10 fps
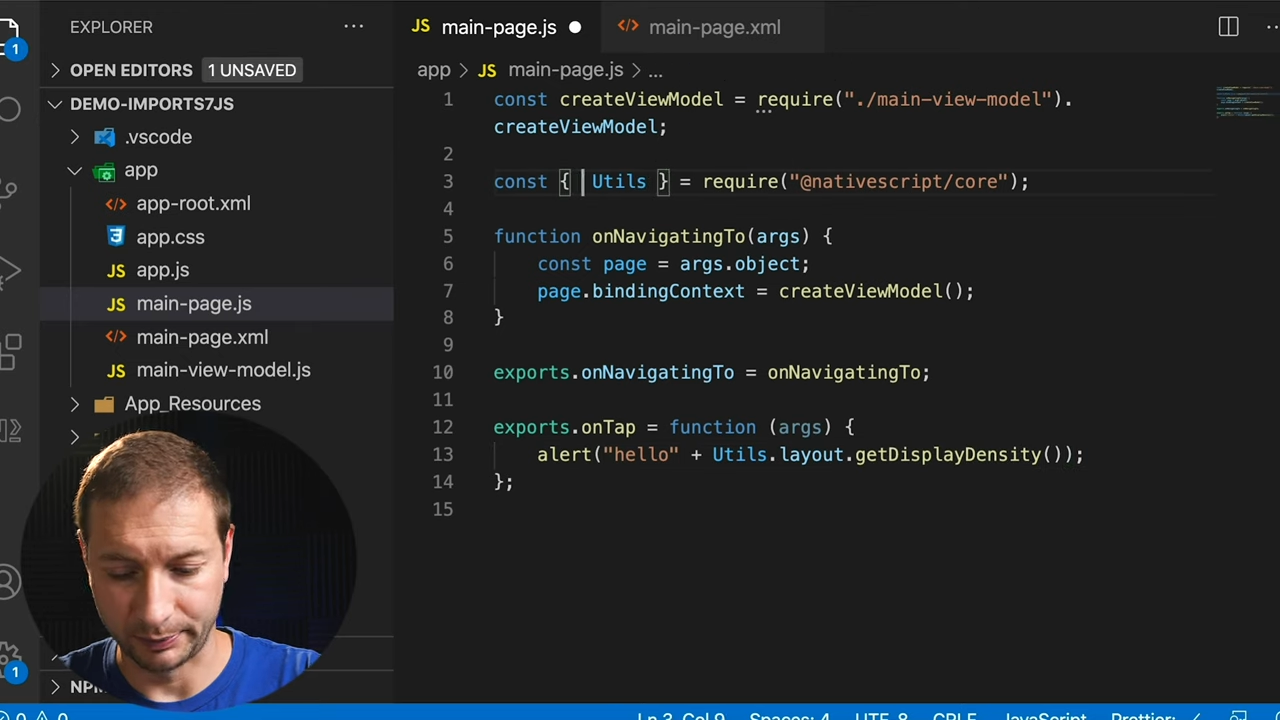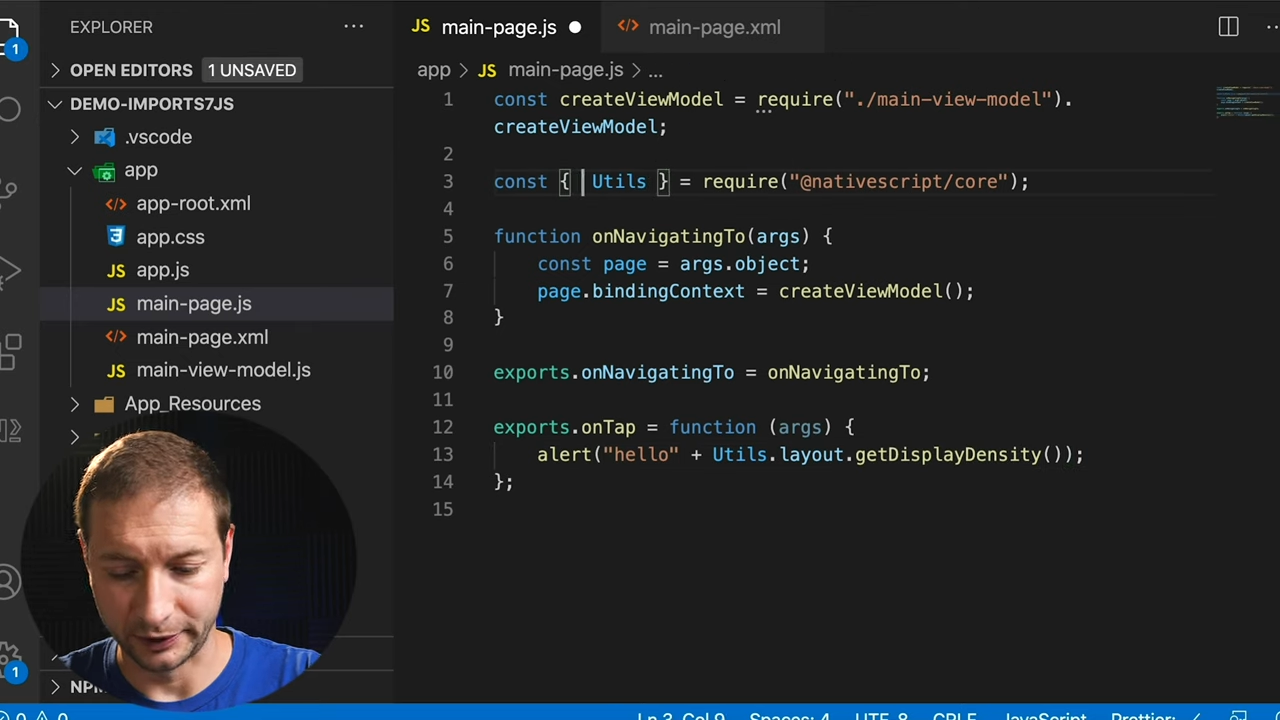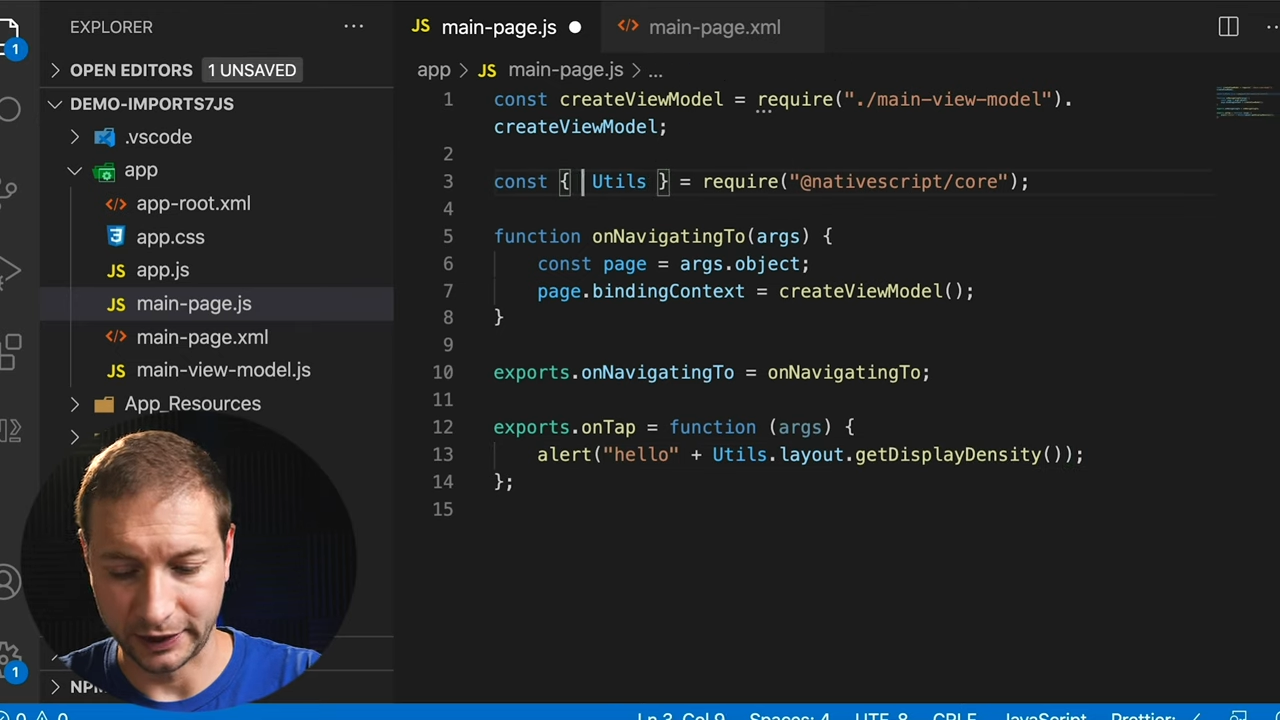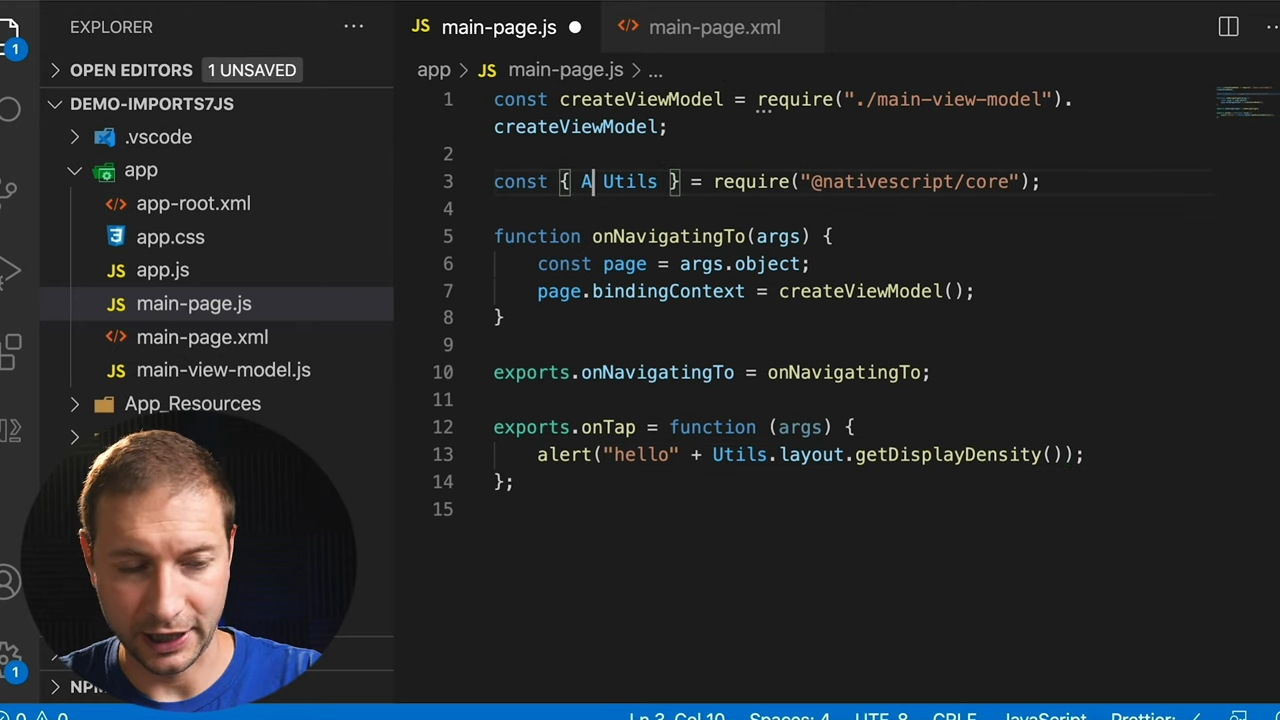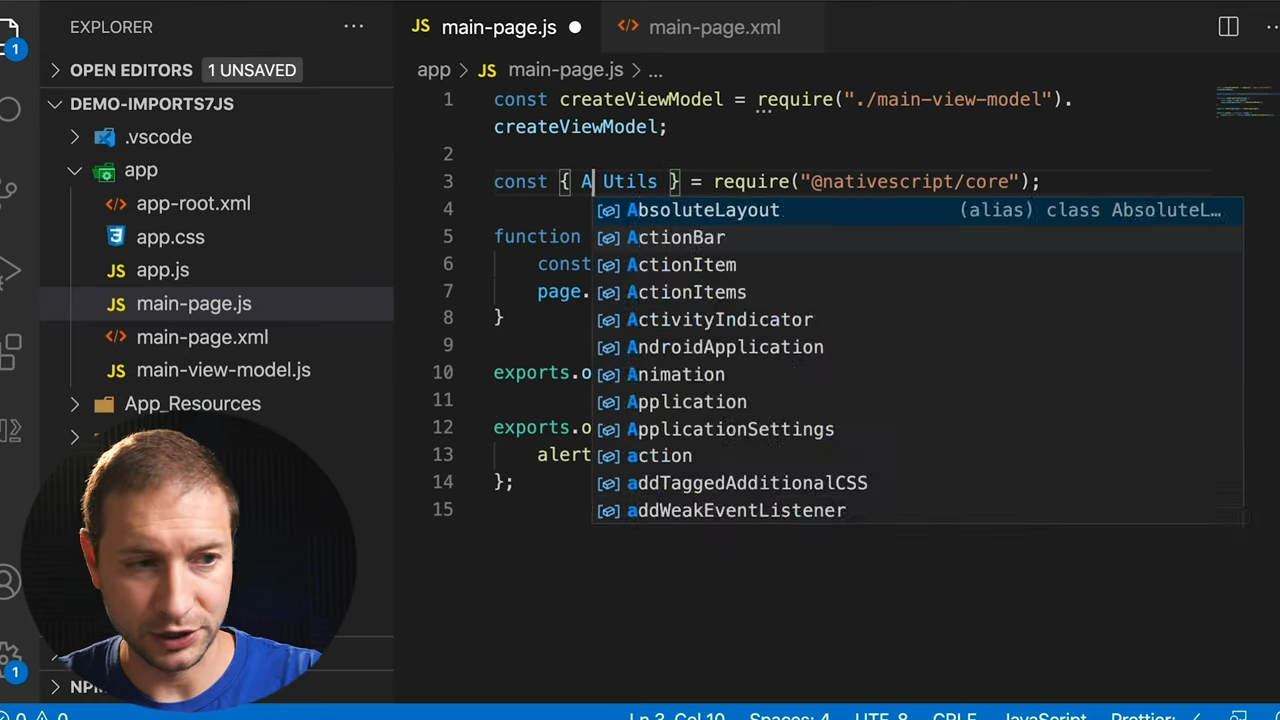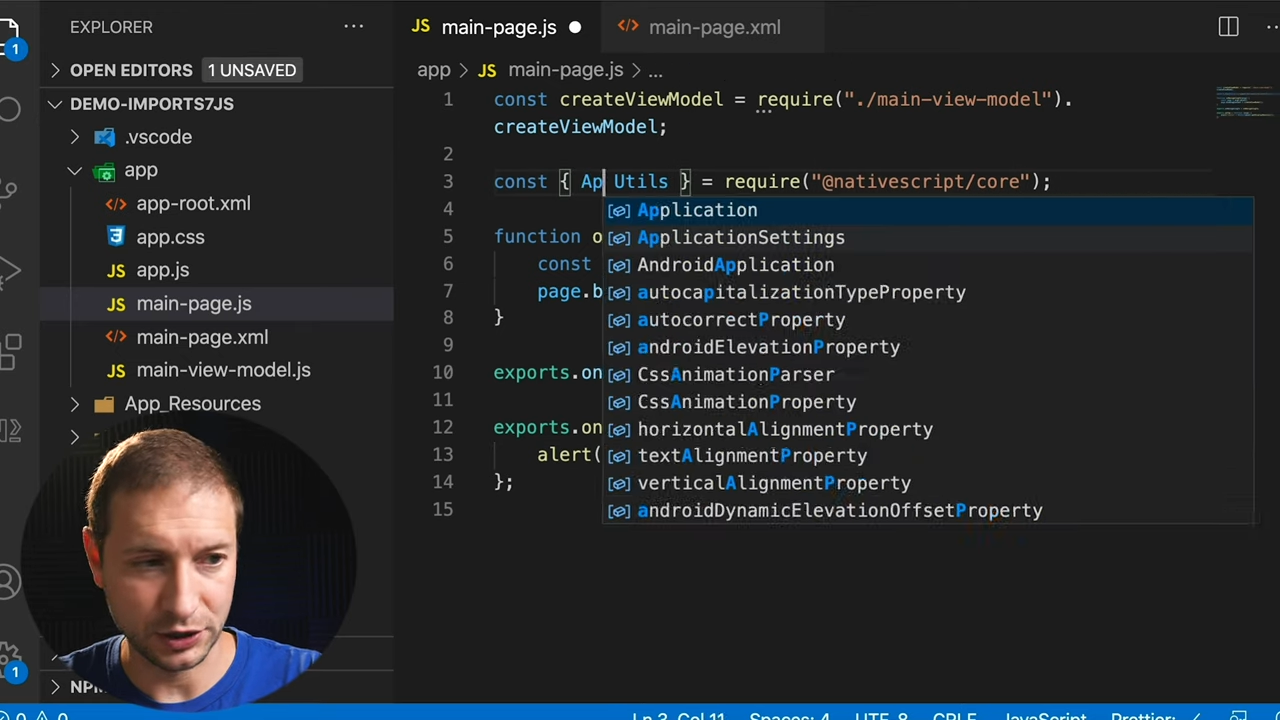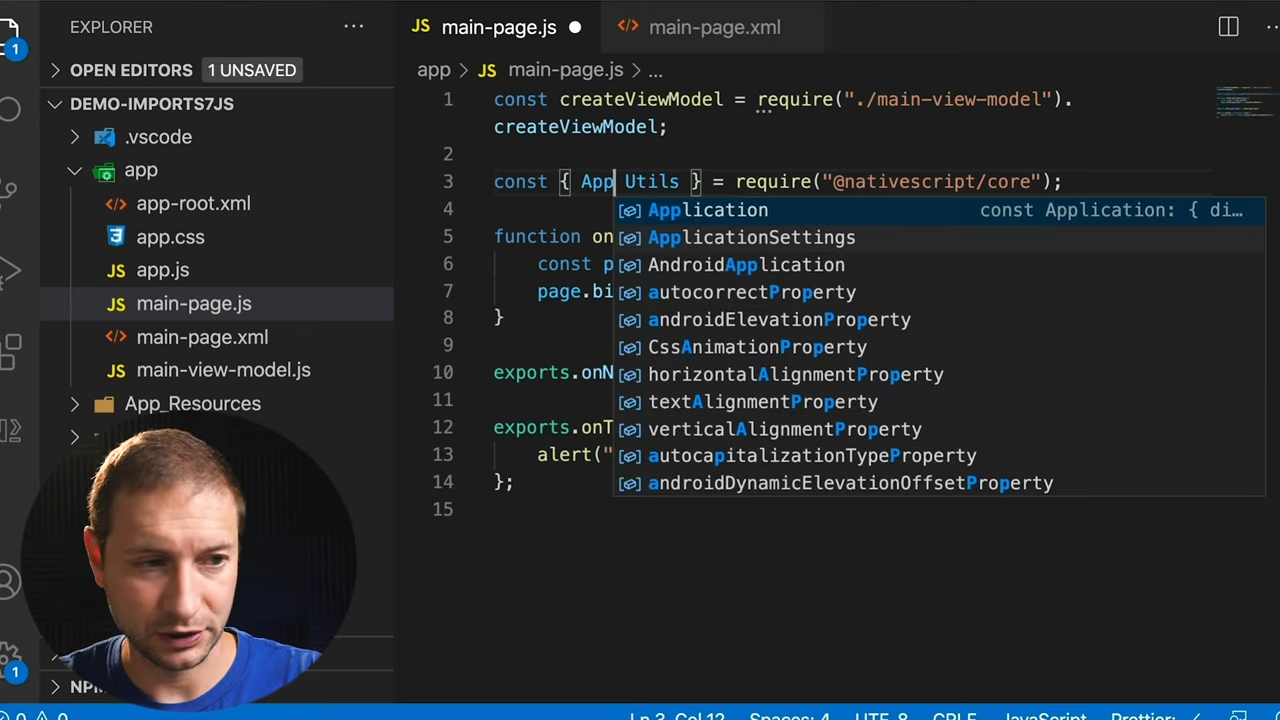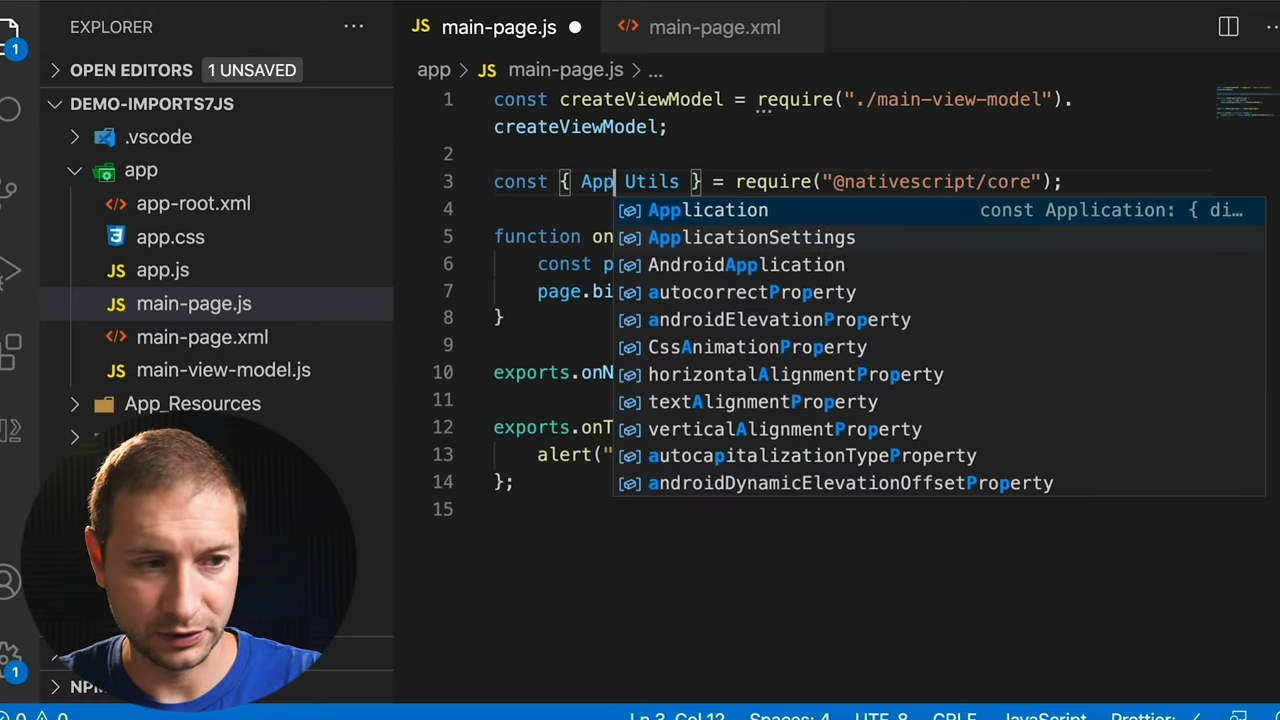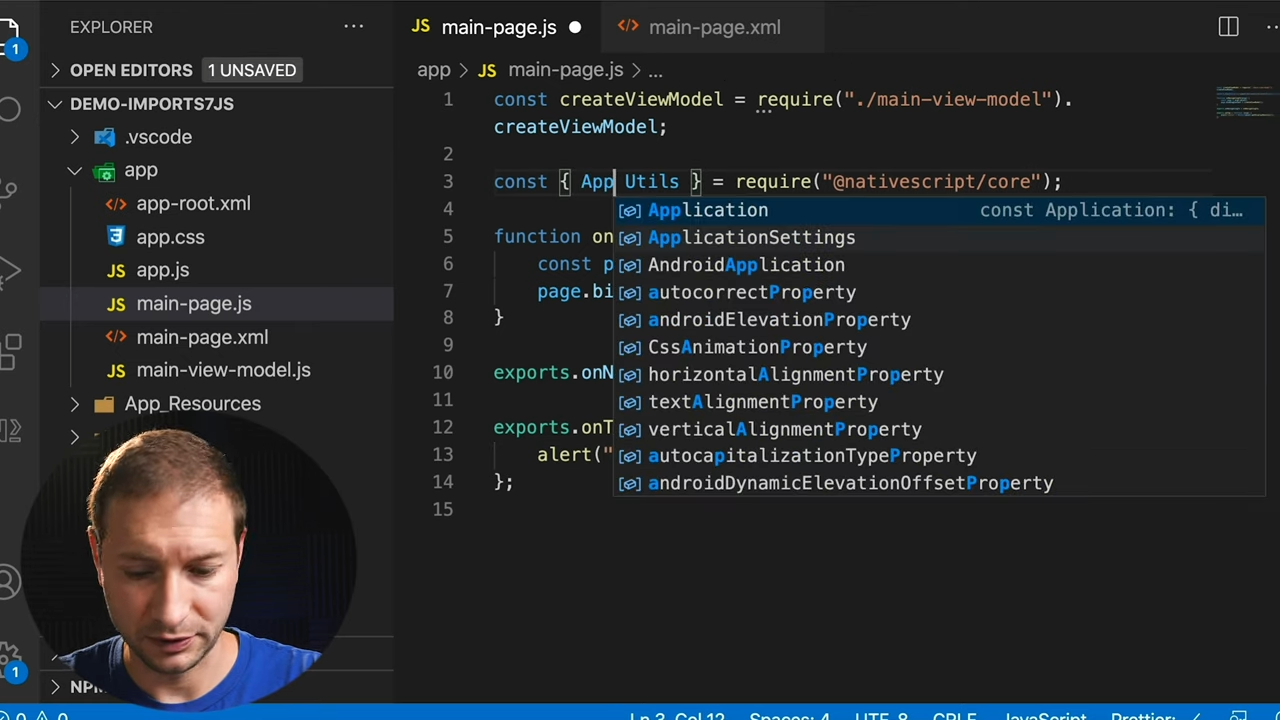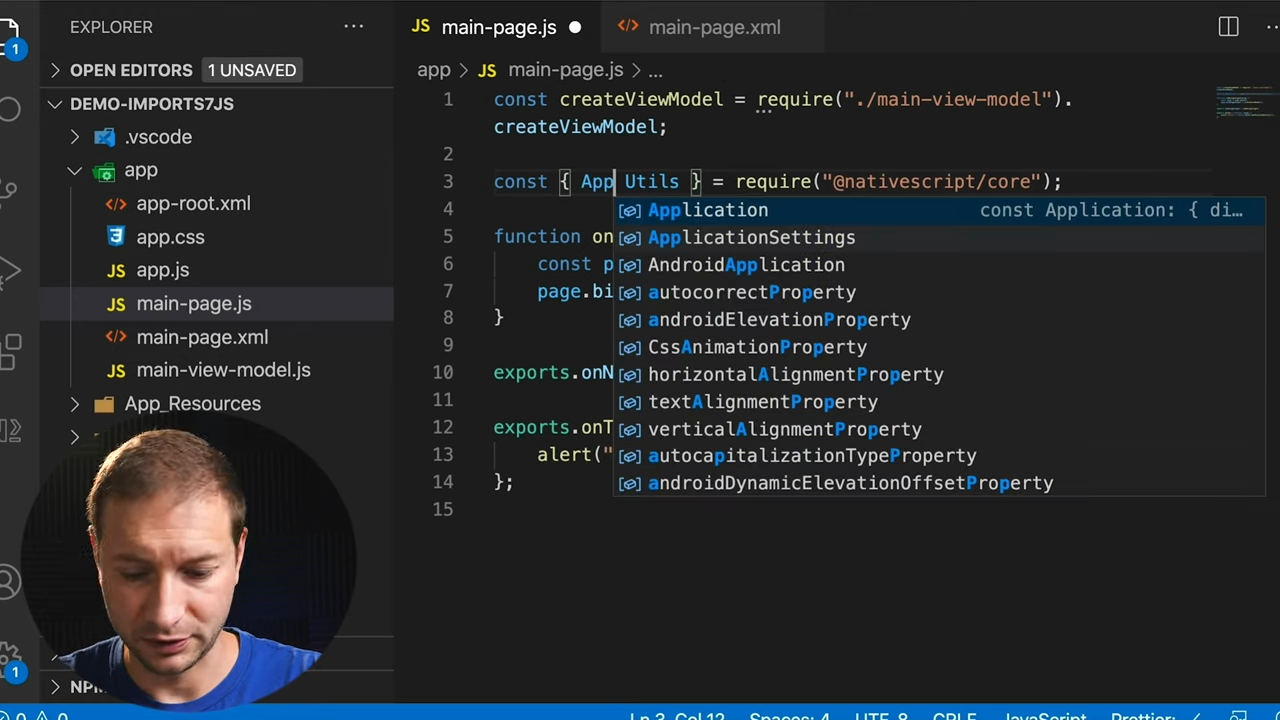
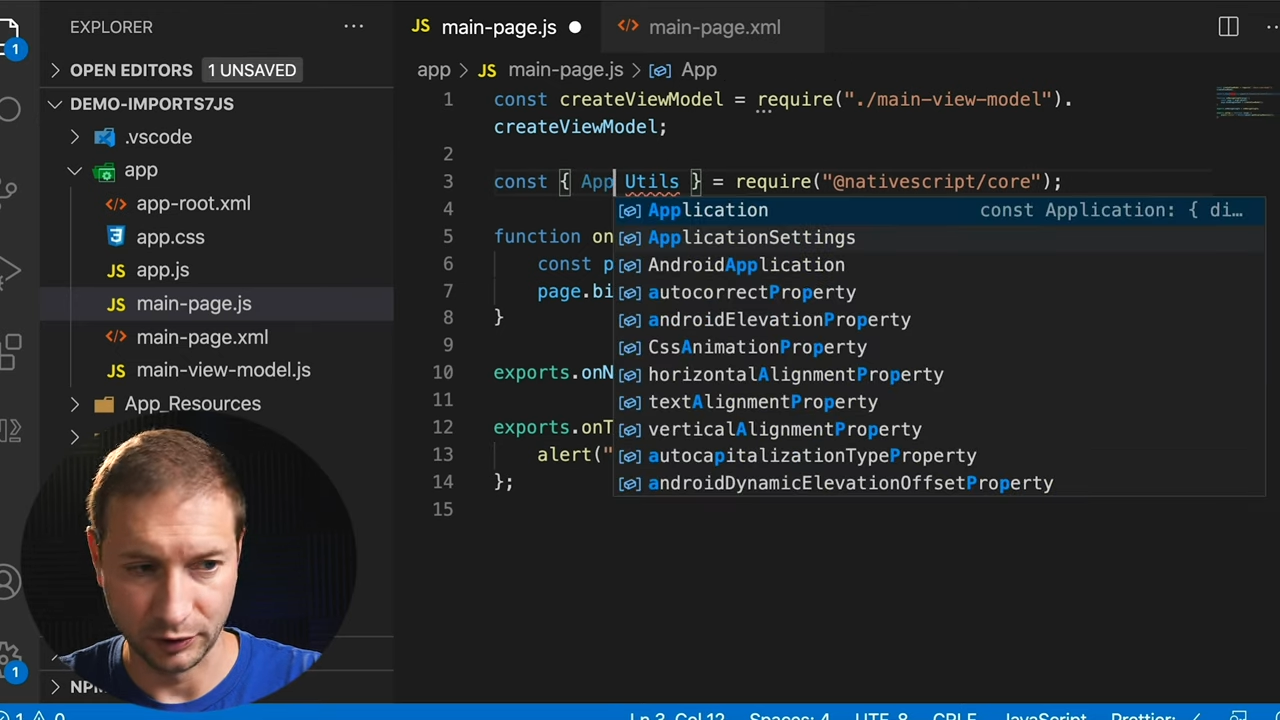application,